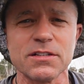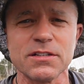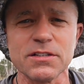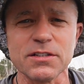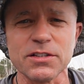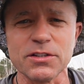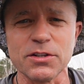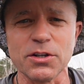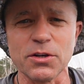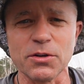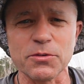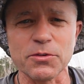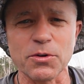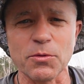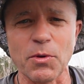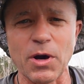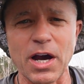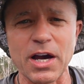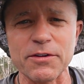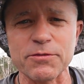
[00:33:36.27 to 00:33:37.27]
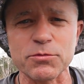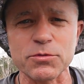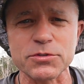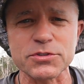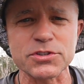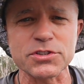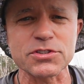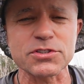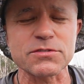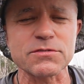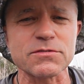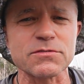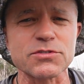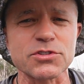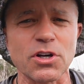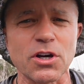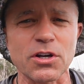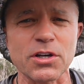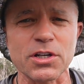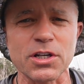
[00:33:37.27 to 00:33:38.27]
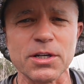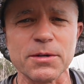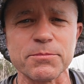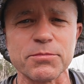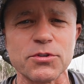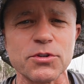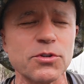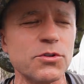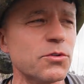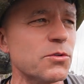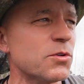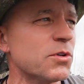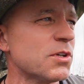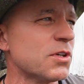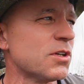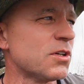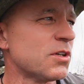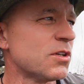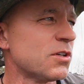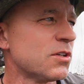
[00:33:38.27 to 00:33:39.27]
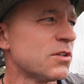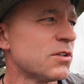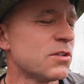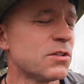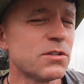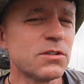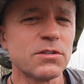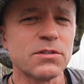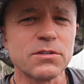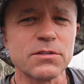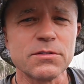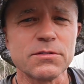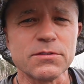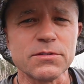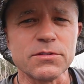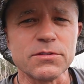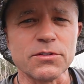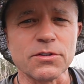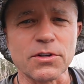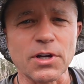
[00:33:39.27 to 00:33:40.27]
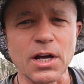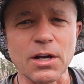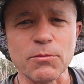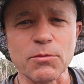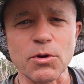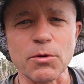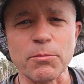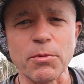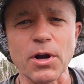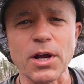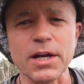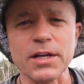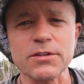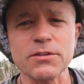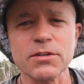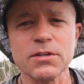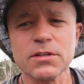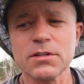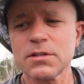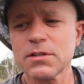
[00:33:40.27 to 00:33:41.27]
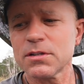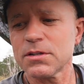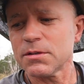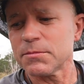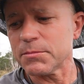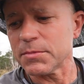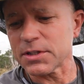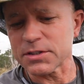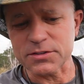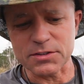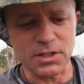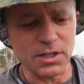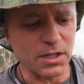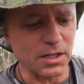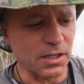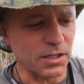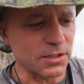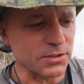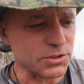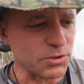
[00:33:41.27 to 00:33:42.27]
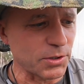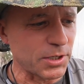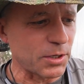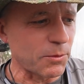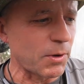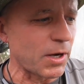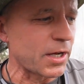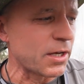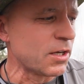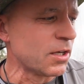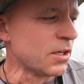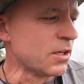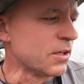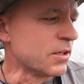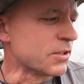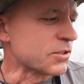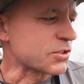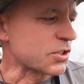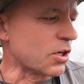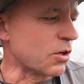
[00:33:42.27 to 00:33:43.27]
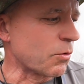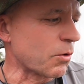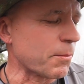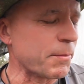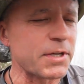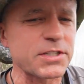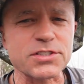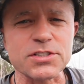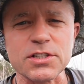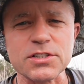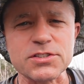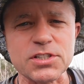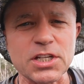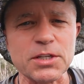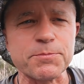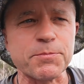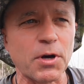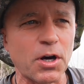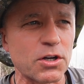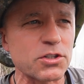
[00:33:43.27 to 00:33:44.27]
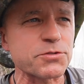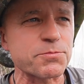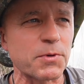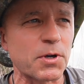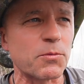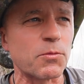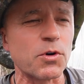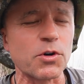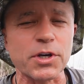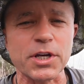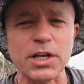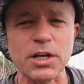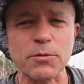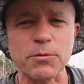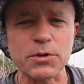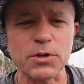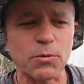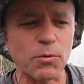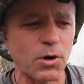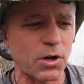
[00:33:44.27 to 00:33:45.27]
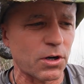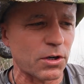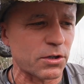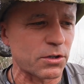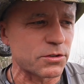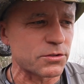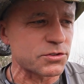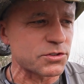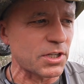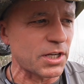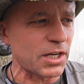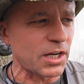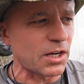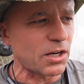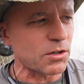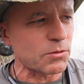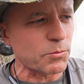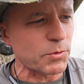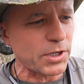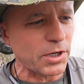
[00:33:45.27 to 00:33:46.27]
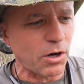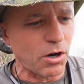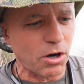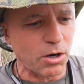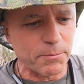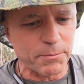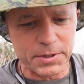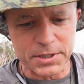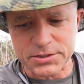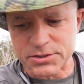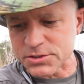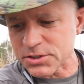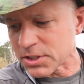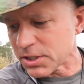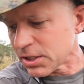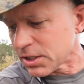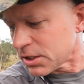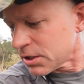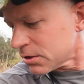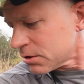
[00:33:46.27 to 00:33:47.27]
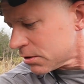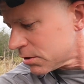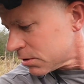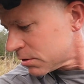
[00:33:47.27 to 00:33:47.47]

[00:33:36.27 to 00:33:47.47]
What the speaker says: you know, the wife will just chalk it up to you're not real bright. But so anyway, so we're missing a T-post, but we'll get it when the water goes down. We are missing,